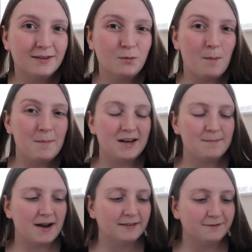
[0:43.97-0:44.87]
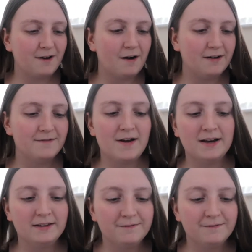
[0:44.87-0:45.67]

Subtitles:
It's 1 minute past 5 and it's